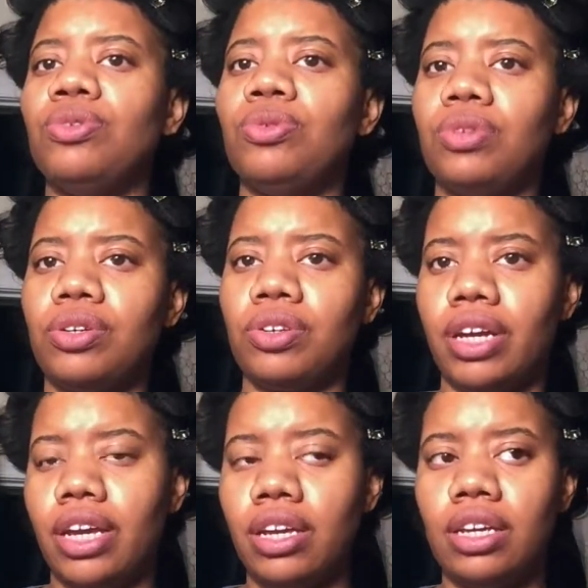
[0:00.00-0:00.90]
you look
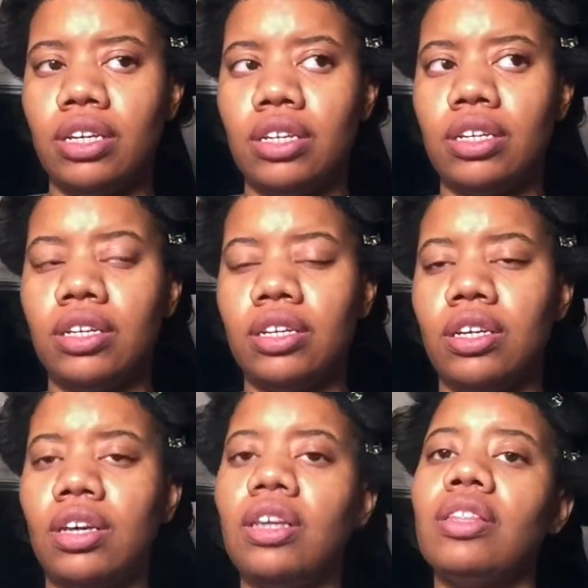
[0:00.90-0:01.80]
cray,
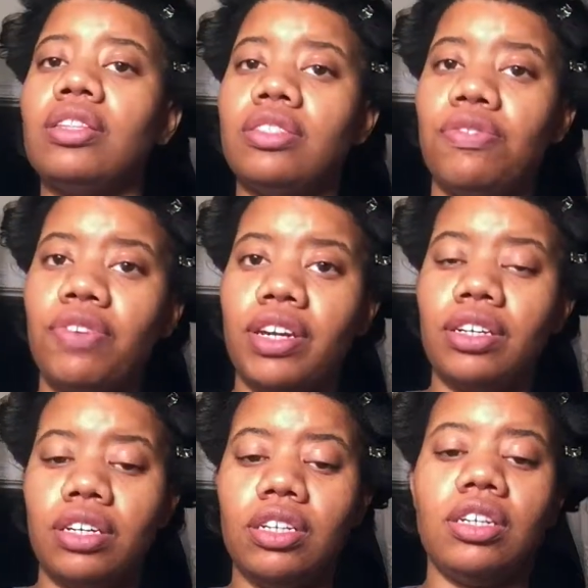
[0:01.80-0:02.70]
it's
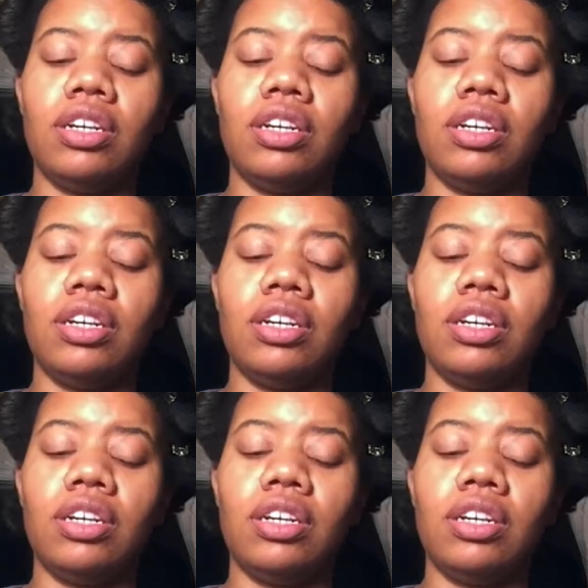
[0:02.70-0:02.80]
fair.